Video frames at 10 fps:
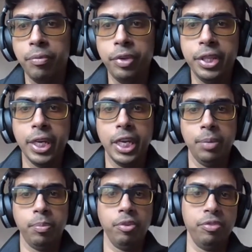with the
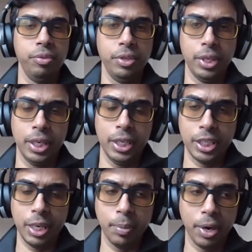help of
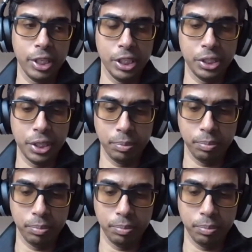schema registry.